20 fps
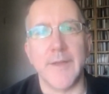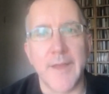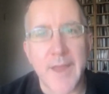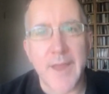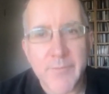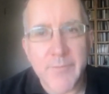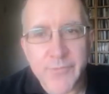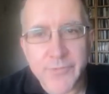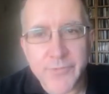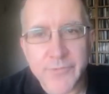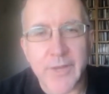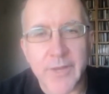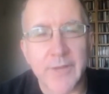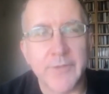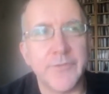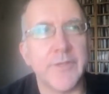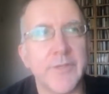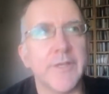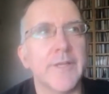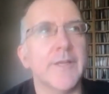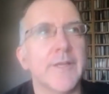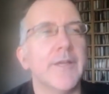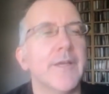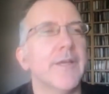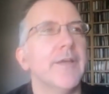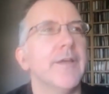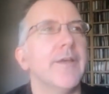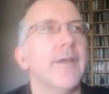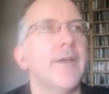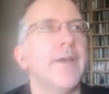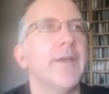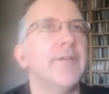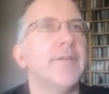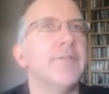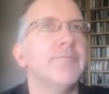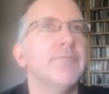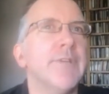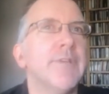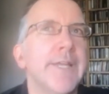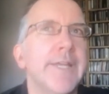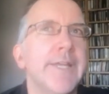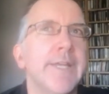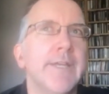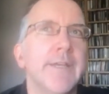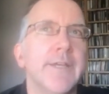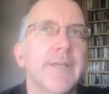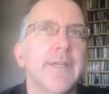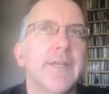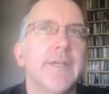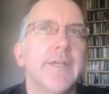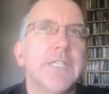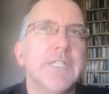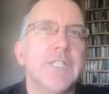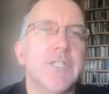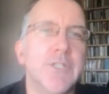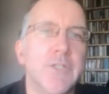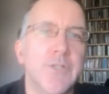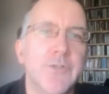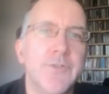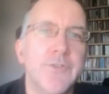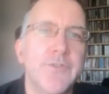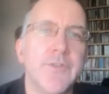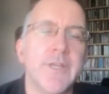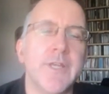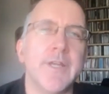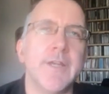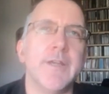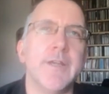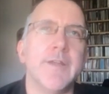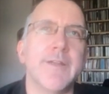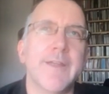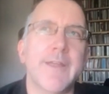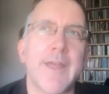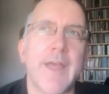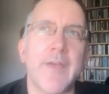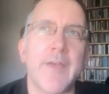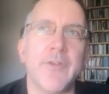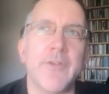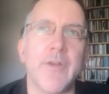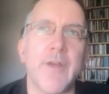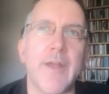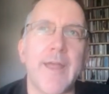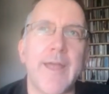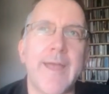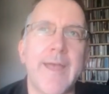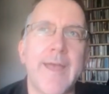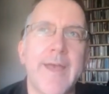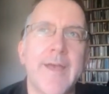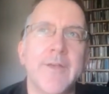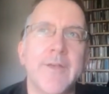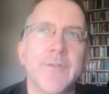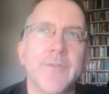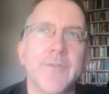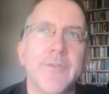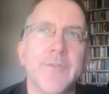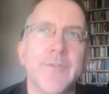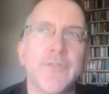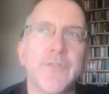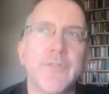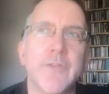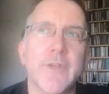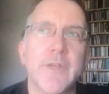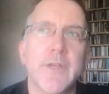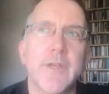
emphasizing, and really using Cather as